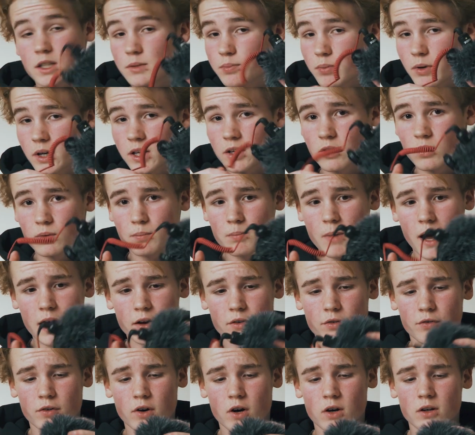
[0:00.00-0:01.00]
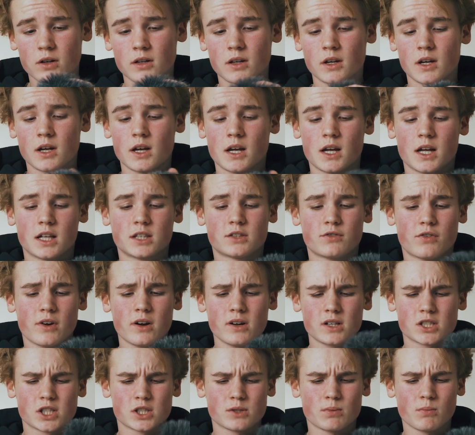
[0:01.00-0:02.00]
It's pretty good microphone. It's
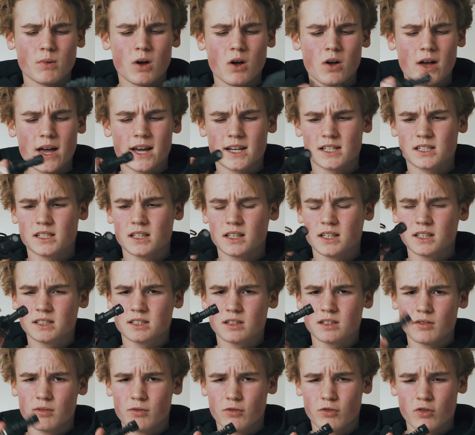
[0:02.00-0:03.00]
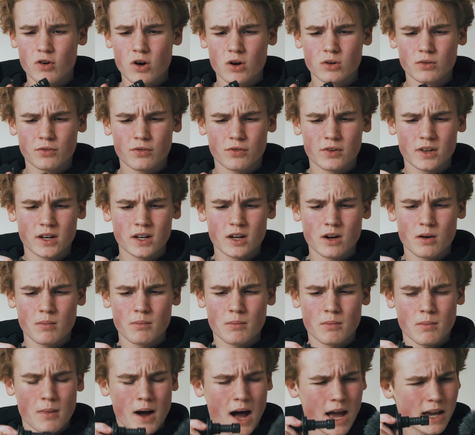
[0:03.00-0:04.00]
very small actually. the Rode Video
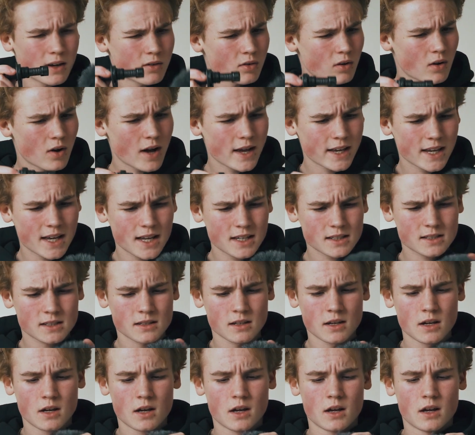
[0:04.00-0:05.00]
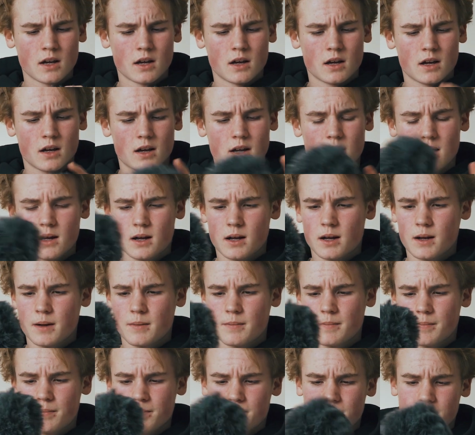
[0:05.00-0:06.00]
Micro, I guess.
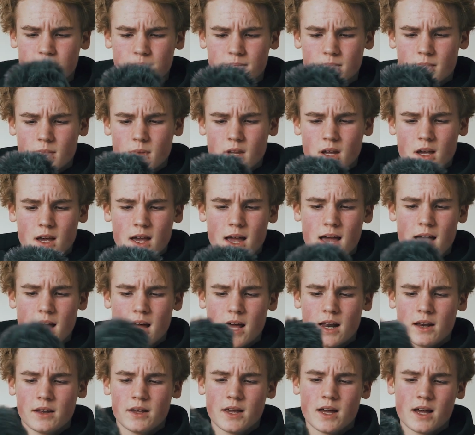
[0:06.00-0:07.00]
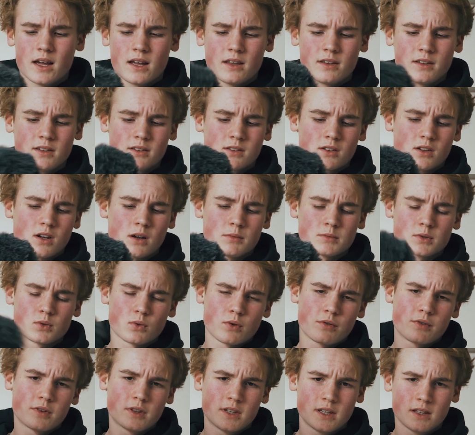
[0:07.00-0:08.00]
And yeah, it comes
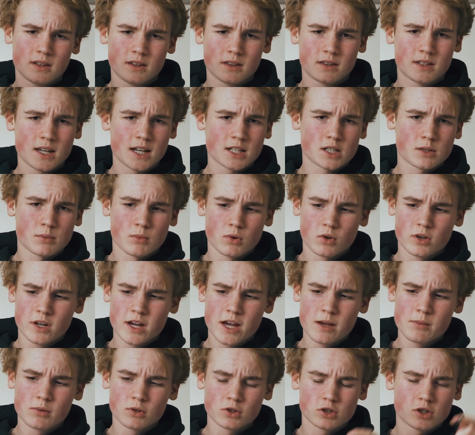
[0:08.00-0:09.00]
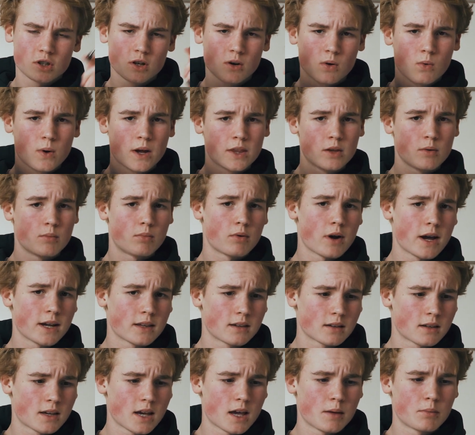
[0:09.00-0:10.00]
with a detachable cable, so when you
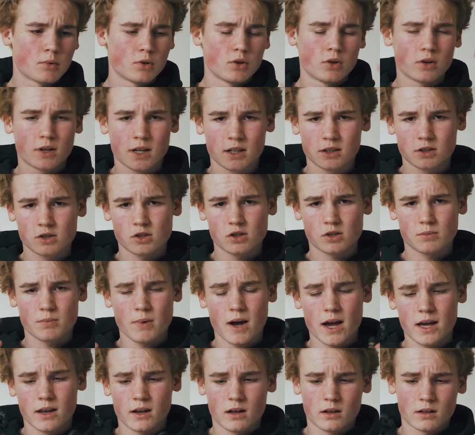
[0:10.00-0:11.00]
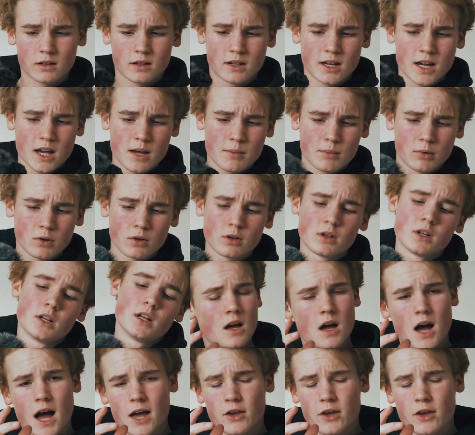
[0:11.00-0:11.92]
break the cable you can just buy another cable.